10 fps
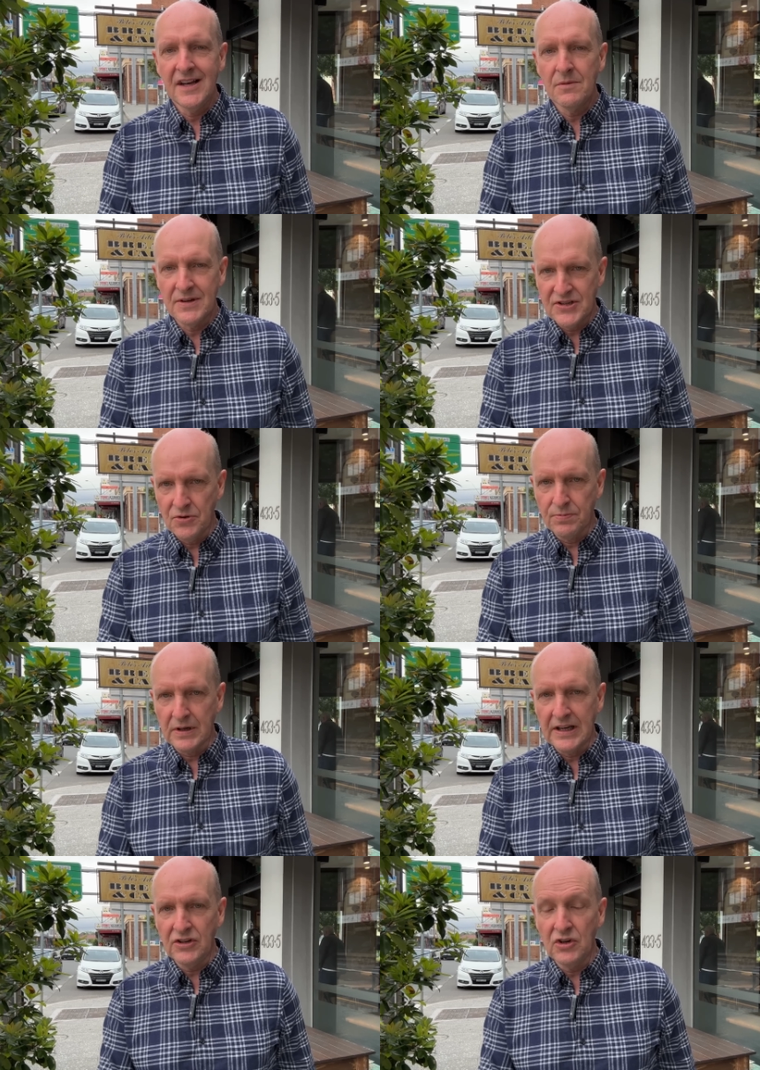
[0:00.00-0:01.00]
We're still
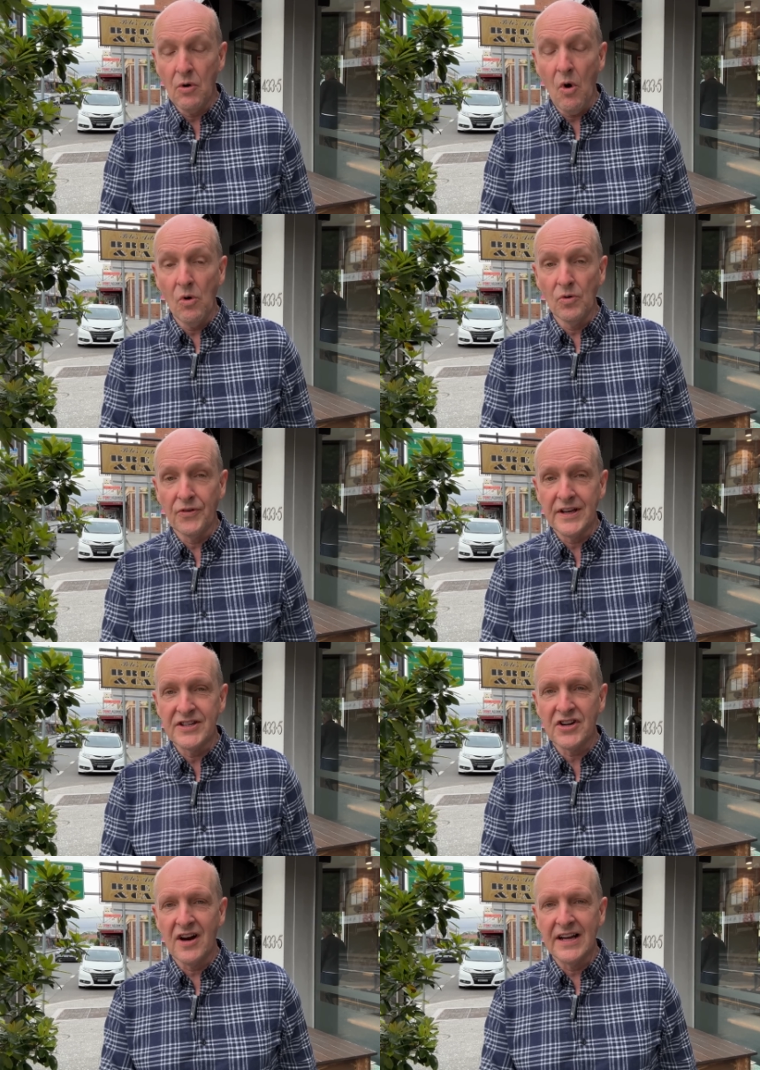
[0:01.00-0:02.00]
bringing you all the
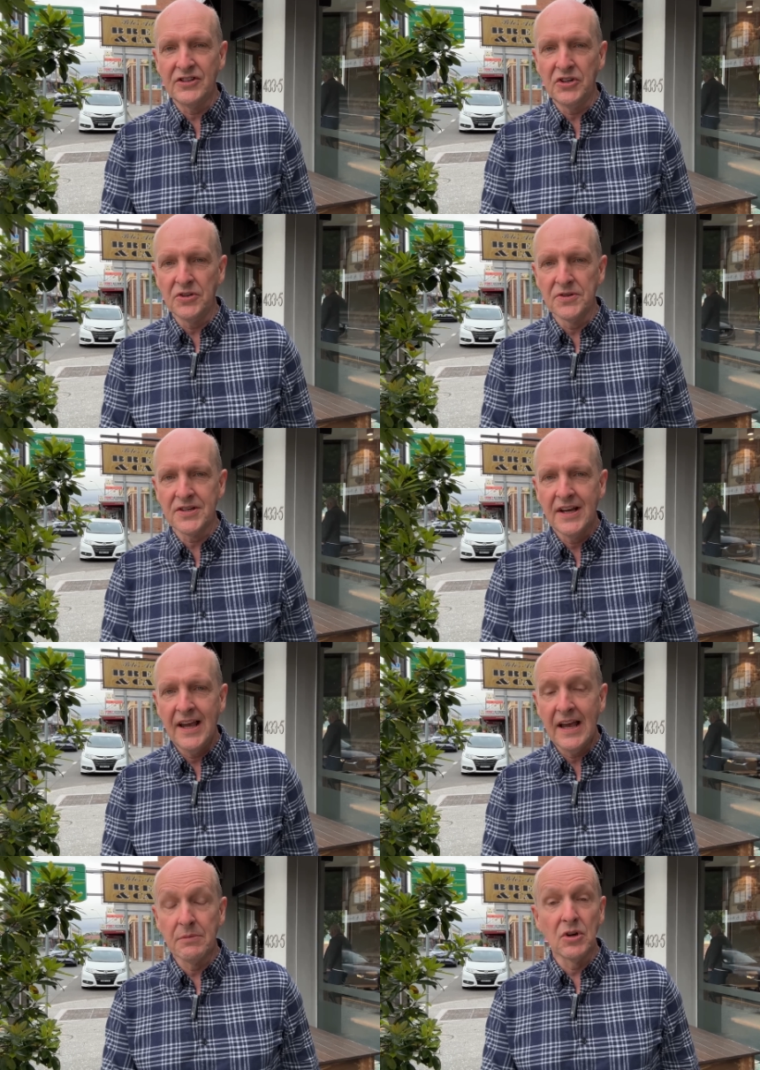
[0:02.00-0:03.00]
Thai news,
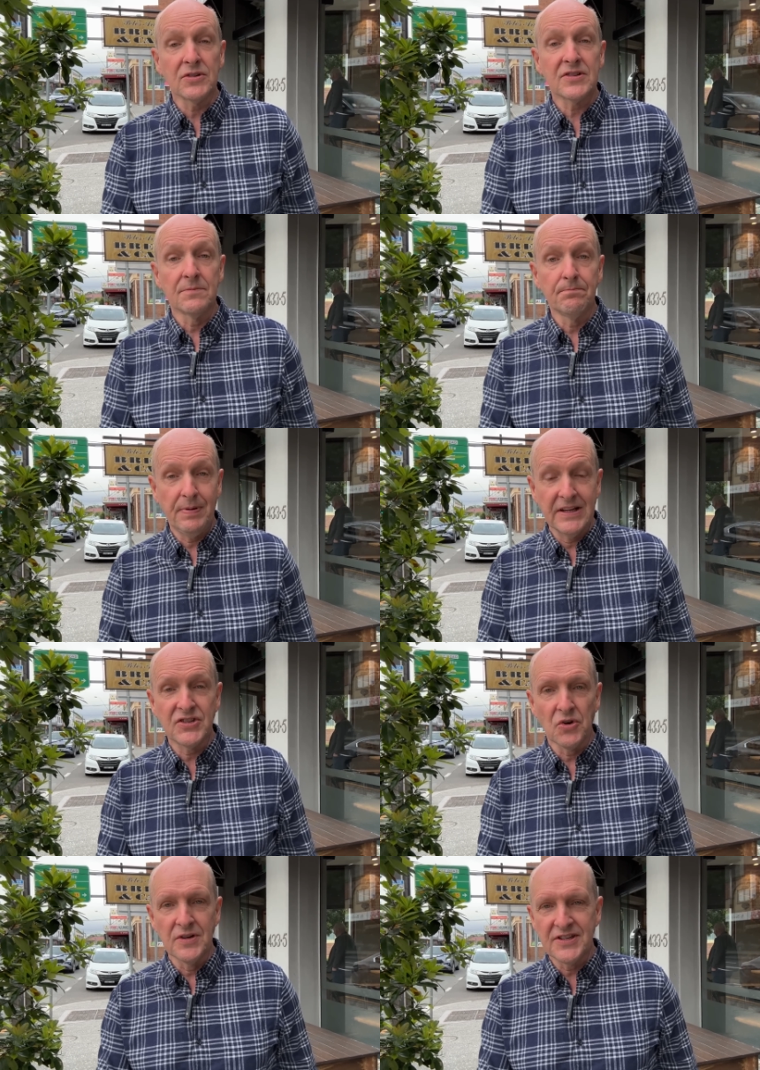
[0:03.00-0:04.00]
and we've got some big
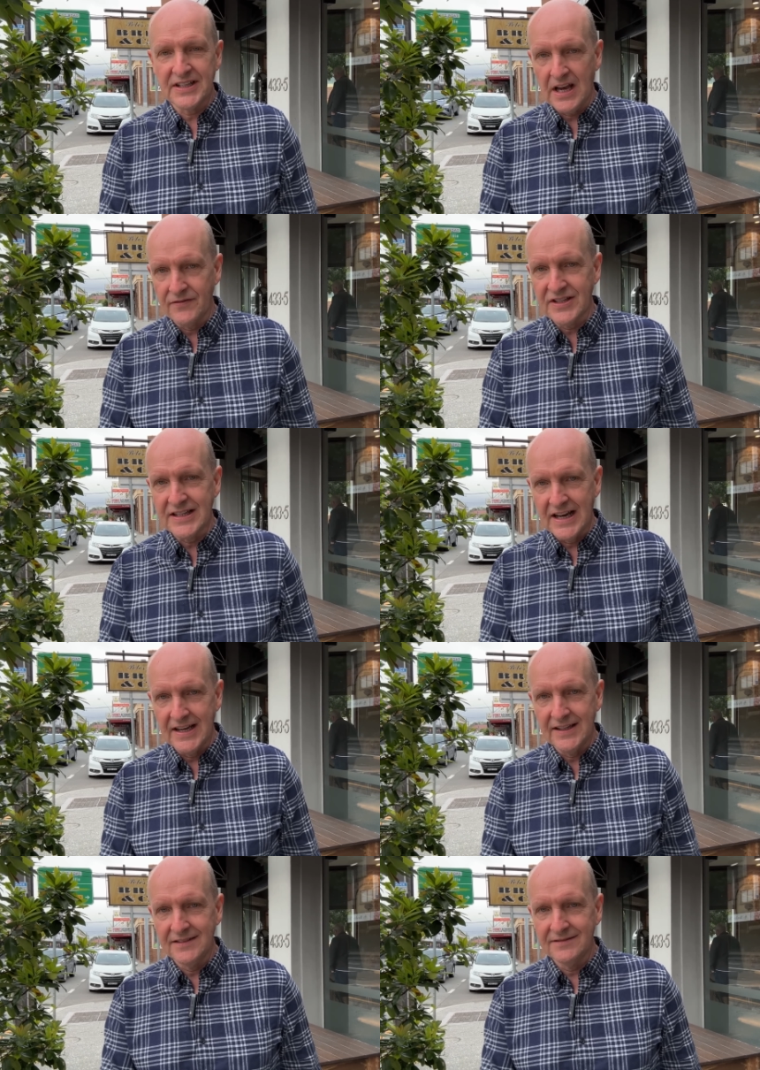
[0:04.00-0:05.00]
stories to cover today.